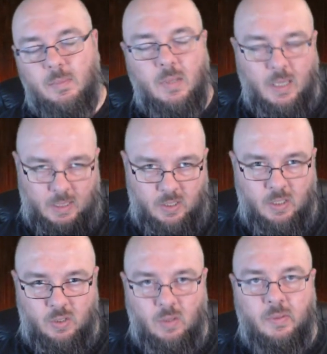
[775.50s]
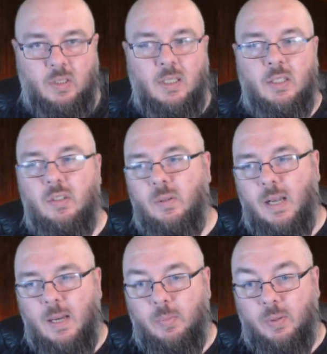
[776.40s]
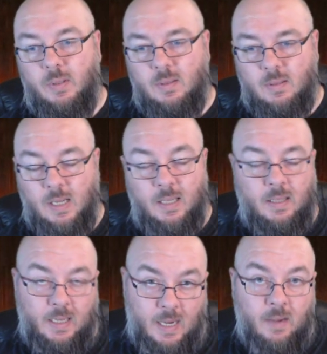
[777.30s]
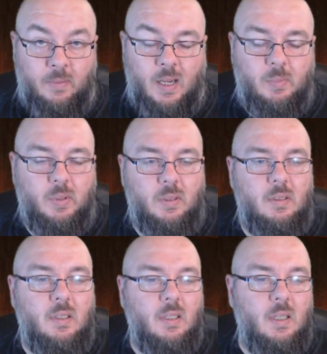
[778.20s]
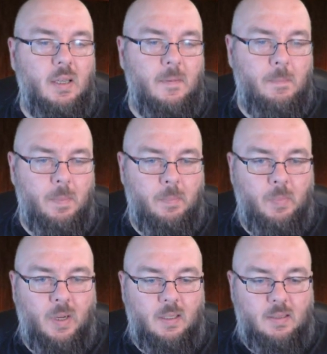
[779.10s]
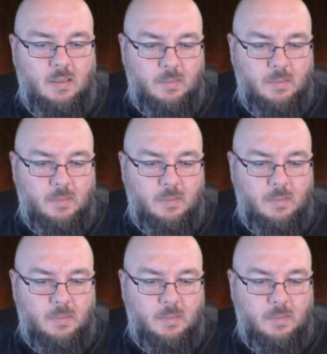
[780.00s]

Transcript: Accidents obviously do happen, and they have happened. But